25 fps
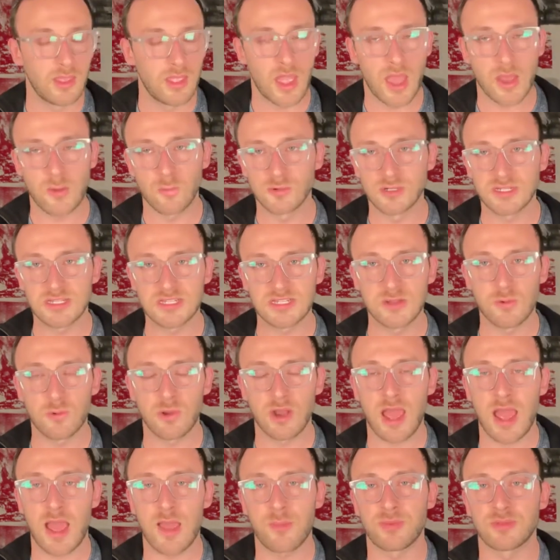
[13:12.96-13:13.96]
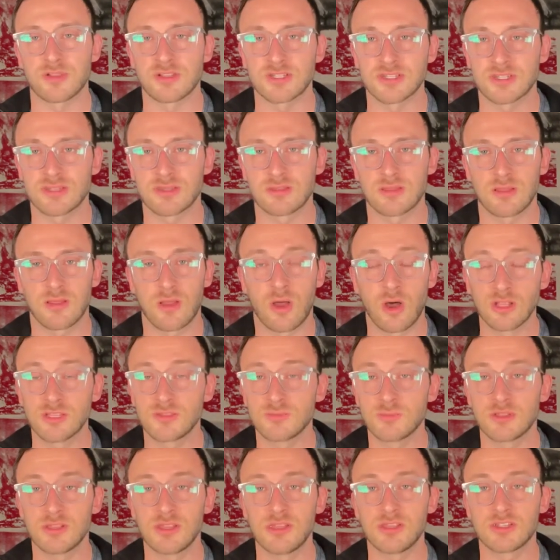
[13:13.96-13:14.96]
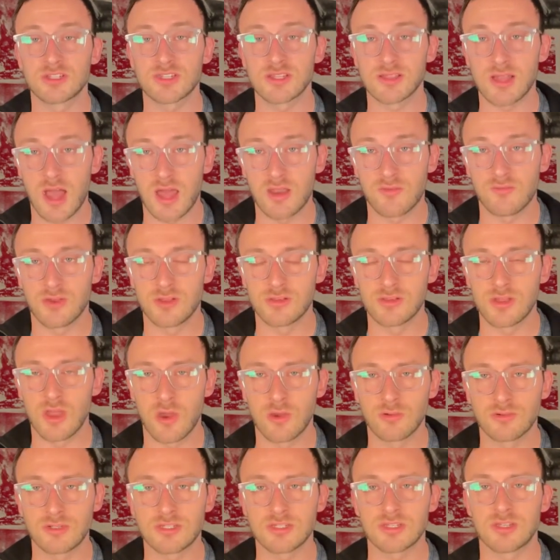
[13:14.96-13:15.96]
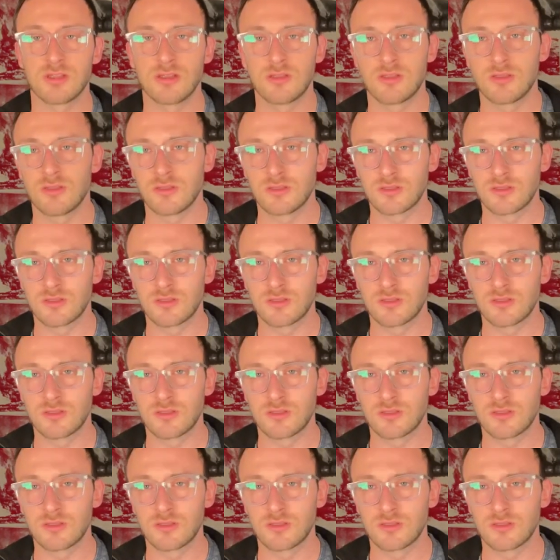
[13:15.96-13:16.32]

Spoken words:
we'll see what happens. Ultimately, there's a lot of unknowns.